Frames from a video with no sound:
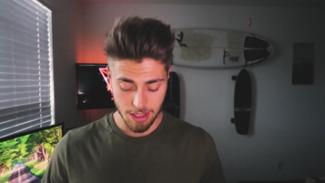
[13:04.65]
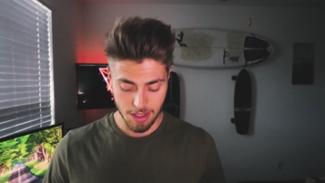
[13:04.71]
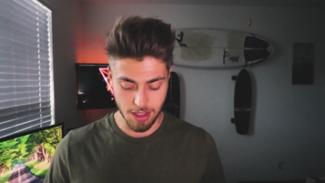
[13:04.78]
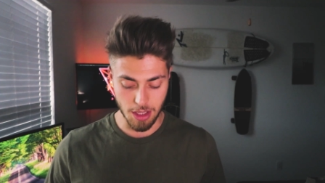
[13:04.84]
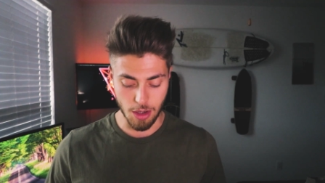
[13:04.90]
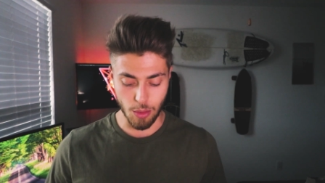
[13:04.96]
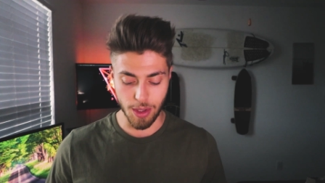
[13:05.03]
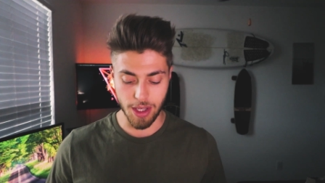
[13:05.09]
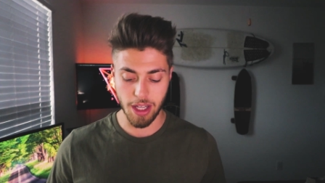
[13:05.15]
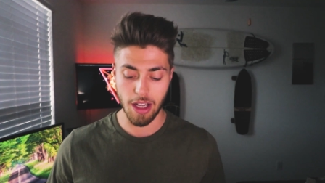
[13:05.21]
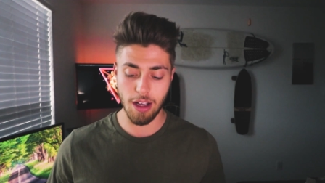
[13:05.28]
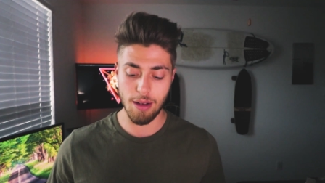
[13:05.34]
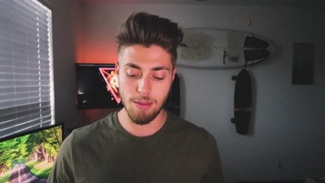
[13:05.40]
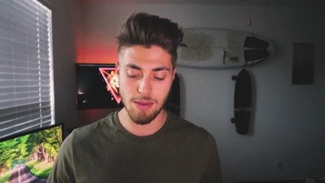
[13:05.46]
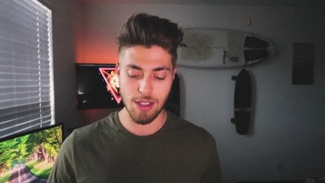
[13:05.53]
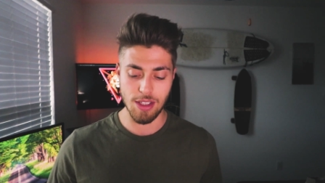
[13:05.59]
So when it
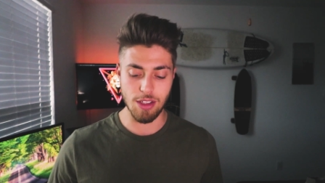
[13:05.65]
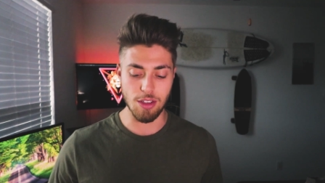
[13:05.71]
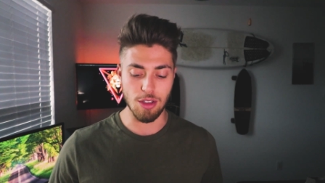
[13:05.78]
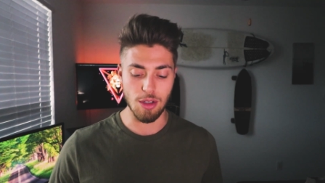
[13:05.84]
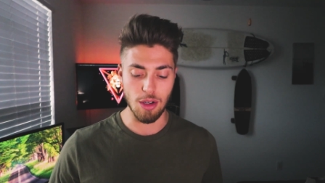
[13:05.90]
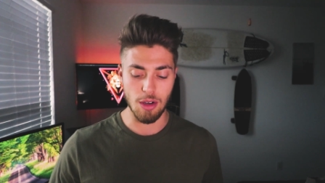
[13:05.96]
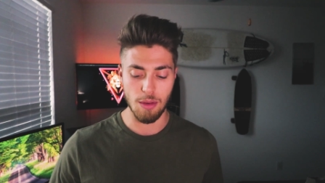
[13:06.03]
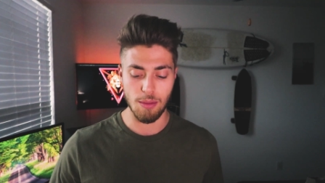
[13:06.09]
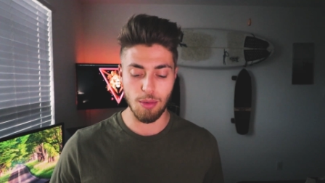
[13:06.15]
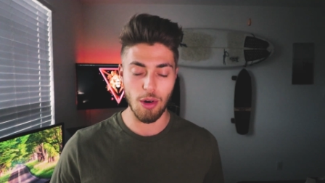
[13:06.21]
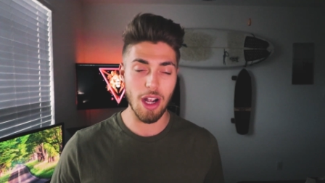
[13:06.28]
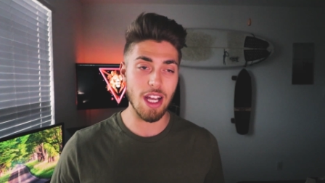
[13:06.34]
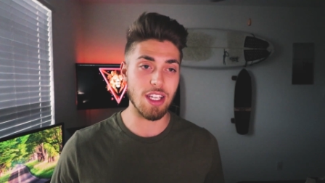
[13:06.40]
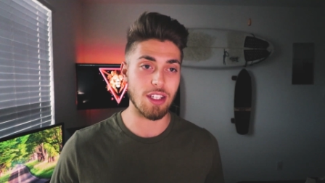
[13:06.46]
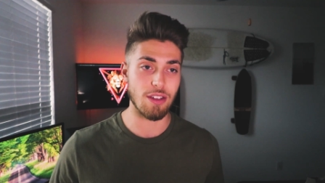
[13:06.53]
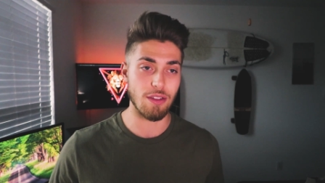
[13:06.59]
comes to
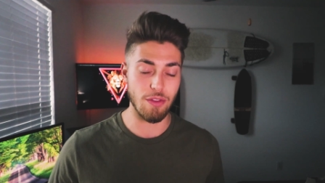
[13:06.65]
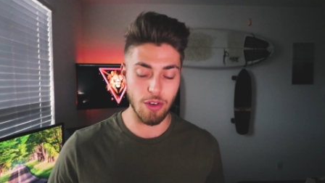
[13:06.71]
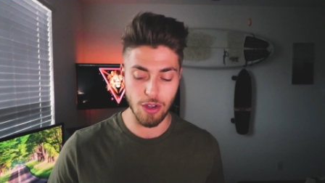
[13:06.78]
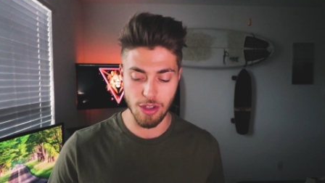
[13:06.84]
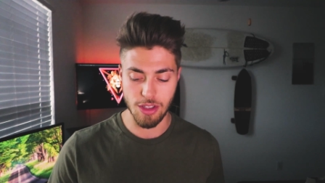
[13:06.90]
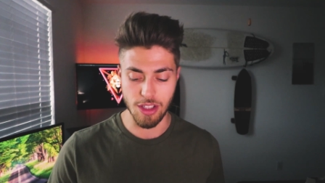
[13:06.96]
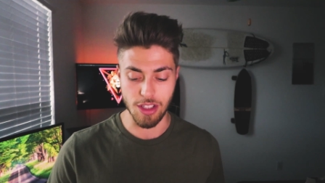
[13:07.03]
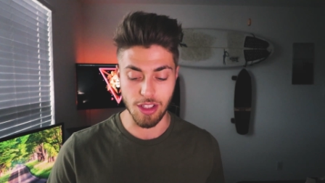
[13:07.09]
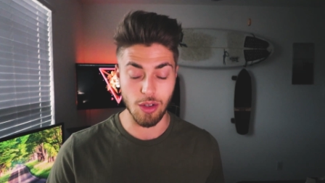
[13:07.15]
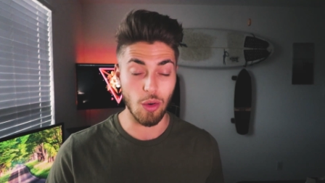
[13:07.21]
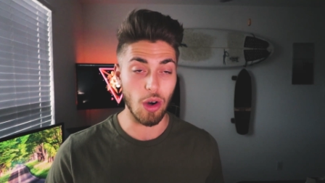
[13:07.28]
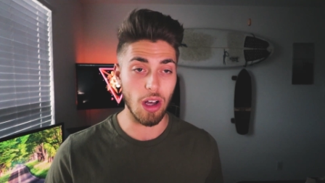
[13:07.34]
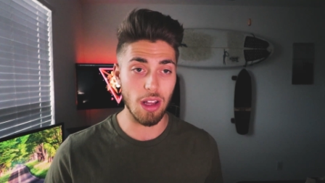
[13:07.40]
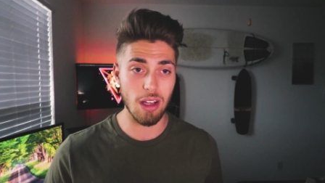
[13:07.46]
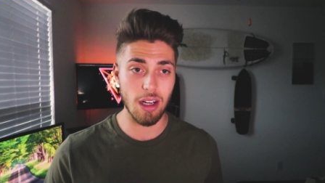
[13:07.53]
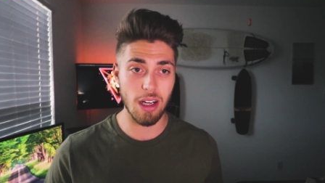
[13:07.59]
price versus
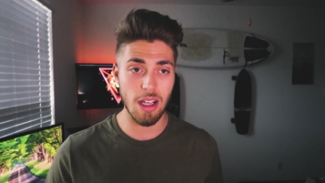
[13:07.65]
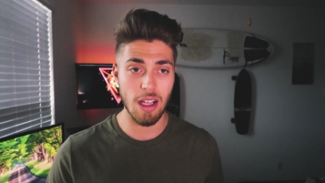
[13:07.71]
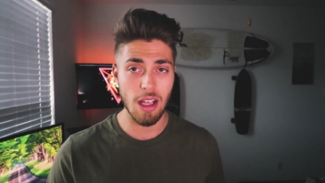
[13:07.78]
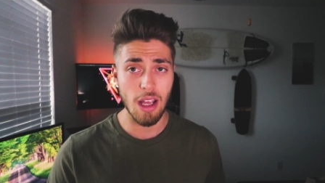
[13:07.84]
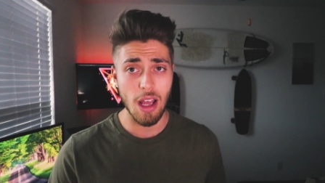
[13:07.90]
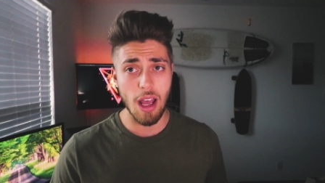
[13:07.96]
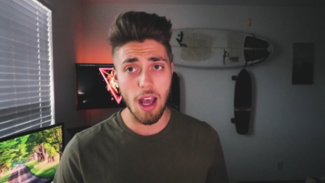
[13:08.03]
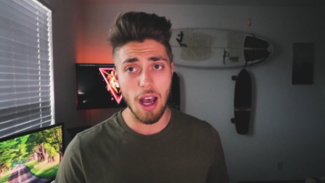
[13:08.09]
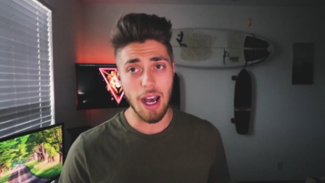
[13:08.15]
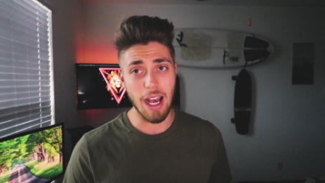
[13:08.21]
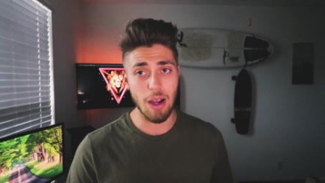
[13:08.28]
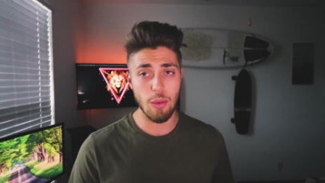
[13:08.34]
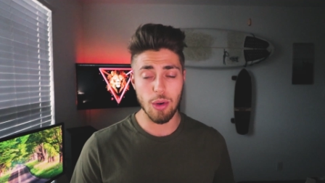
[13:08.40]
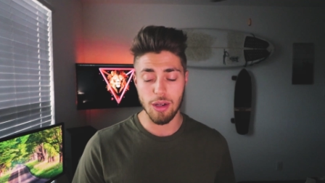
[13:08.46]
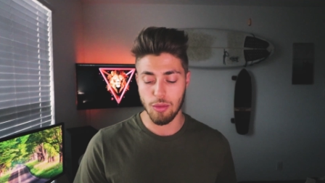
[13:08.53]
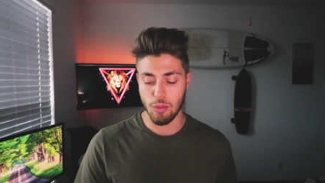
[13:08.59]
quality,
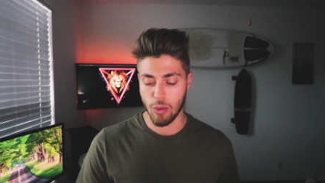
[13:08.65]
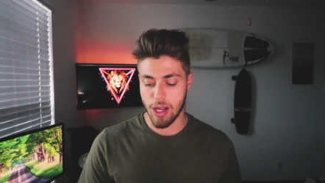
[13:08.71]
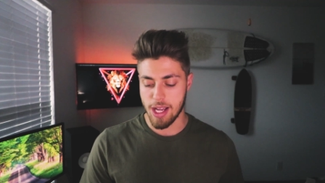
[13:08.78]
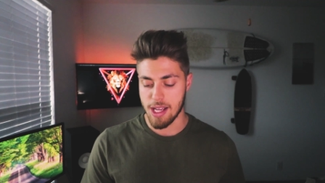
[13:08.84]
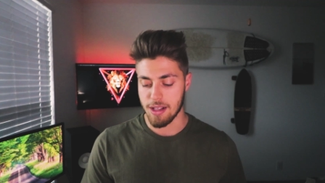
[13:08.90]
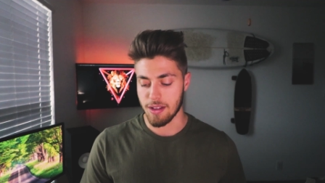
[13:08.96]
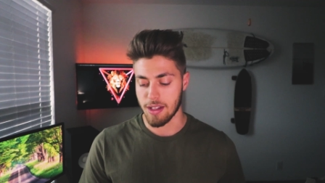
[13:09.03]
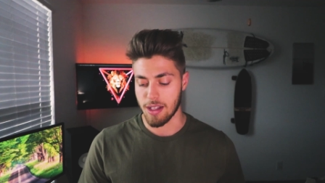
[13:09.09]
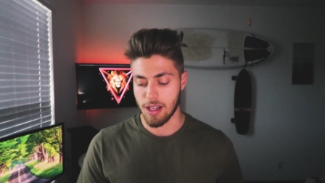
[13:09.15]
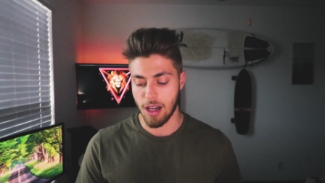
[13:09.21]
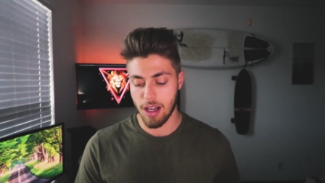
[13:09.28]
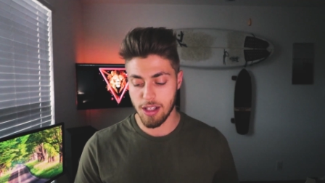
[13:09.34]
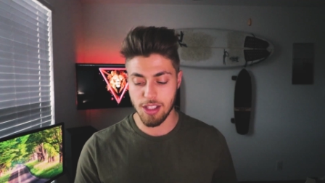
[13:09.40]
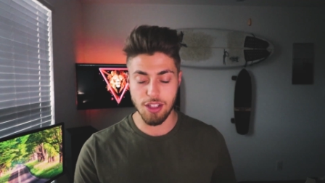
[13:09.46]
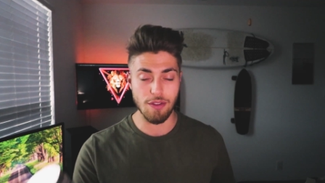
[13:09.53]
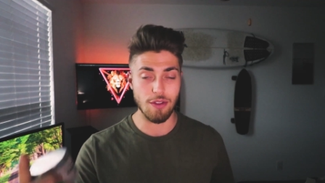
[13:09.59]
I would rate the
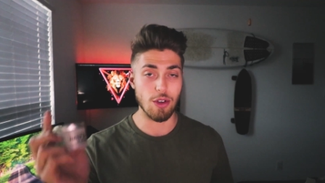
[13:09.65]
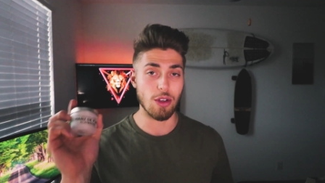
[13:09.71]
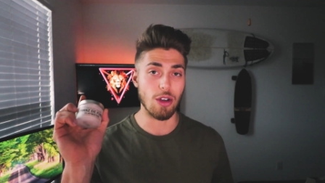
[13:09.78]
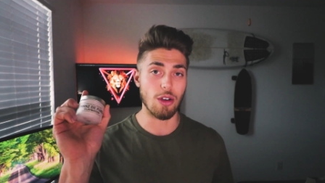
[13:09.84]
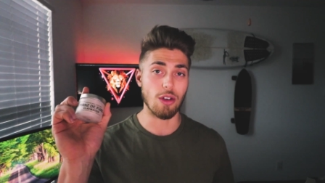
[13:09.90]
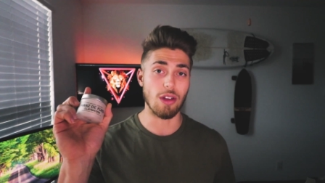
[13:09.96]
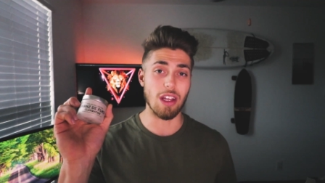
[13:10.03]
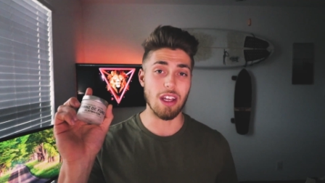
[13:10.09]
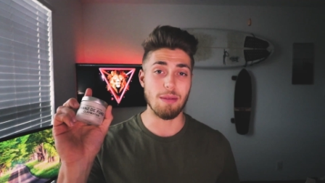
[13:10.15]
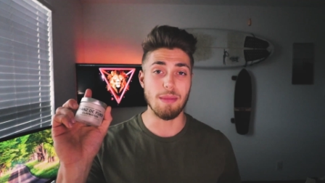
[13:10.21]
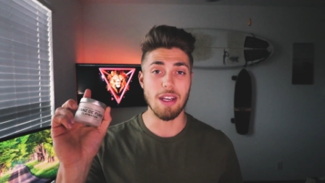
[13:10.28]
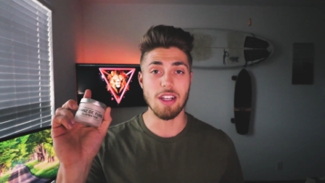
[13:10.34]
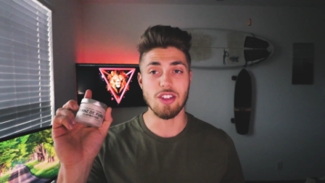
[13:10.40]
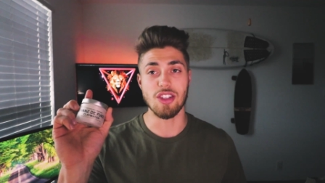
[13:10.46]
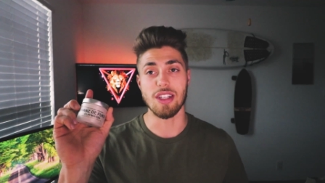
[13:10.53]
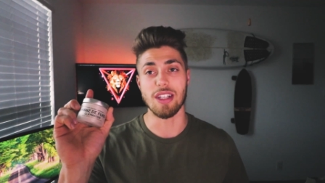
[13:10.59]
Hanz de Fuko
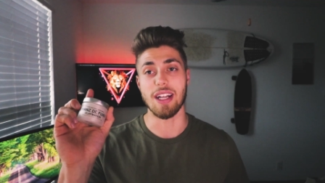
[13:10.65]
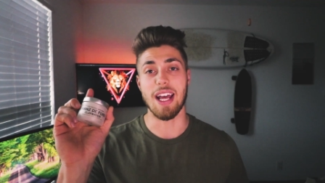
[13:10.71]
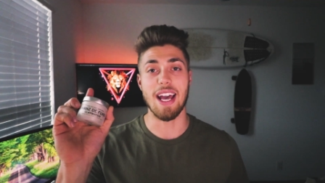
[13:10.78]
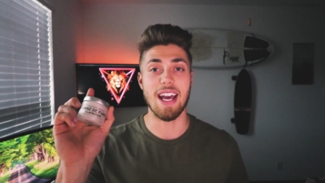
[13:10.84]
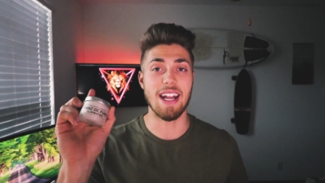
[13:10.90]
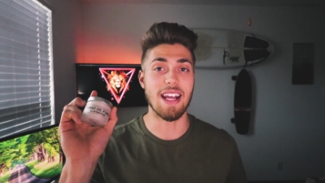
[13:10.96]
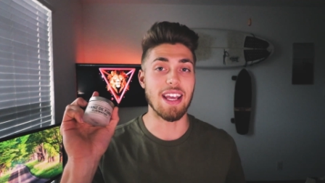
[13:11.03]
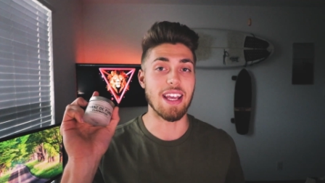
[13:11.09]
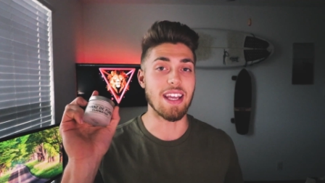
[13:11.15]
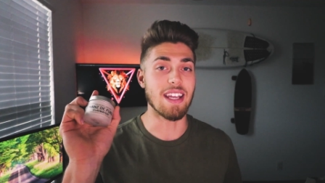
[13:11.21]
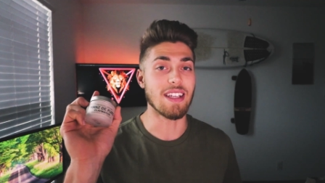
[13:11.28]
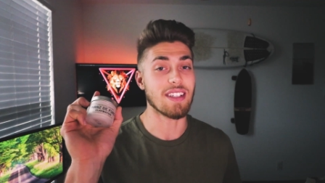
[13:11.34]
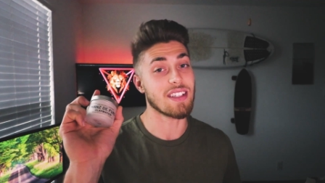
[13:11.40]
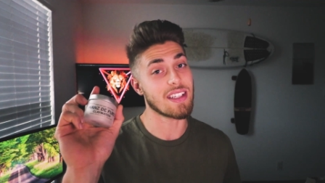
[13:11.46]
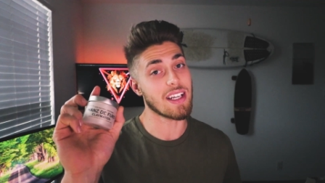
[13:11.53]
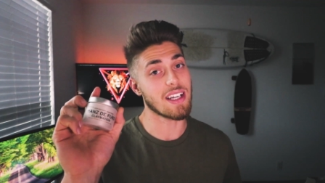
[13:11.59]
Claymation at
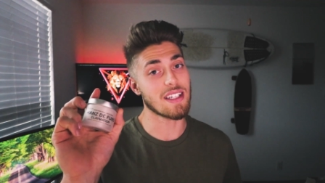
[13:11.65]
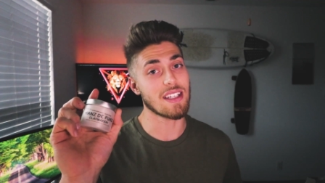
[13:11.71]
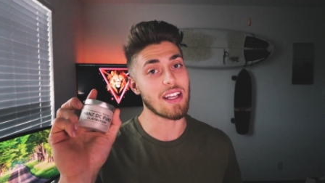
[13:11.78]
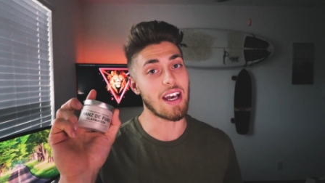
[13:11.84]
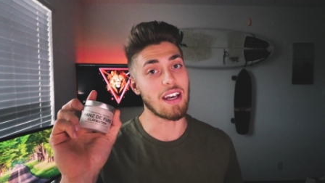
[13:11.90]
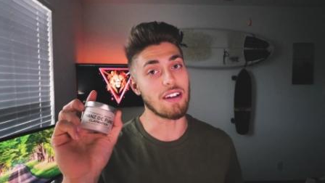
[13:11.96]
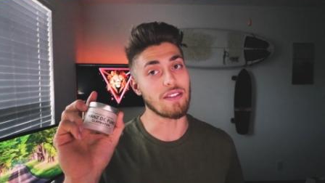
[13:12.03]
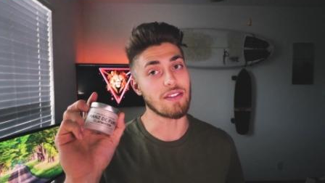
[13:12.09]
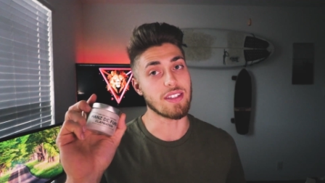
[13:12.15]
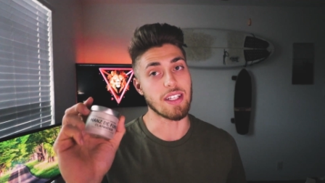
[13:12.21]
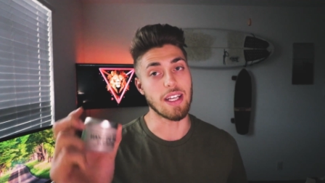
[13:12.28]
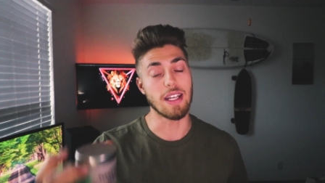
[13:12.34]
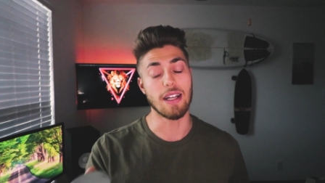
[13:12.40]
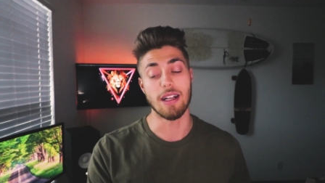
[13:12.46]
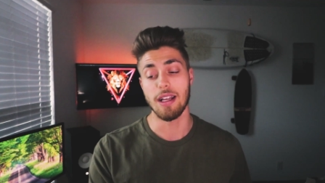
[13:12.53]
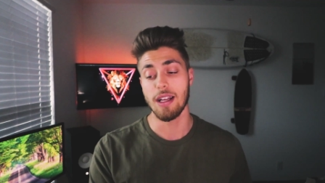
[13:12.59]
a 6 out of
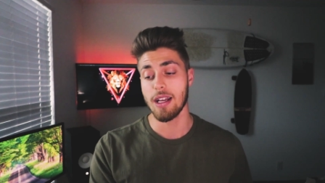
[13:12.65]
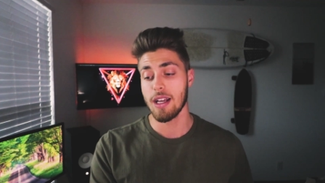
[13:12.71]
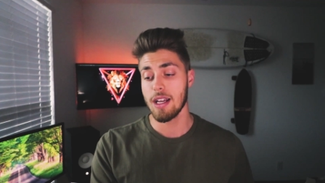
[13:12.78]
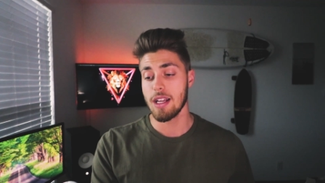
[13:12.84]
10,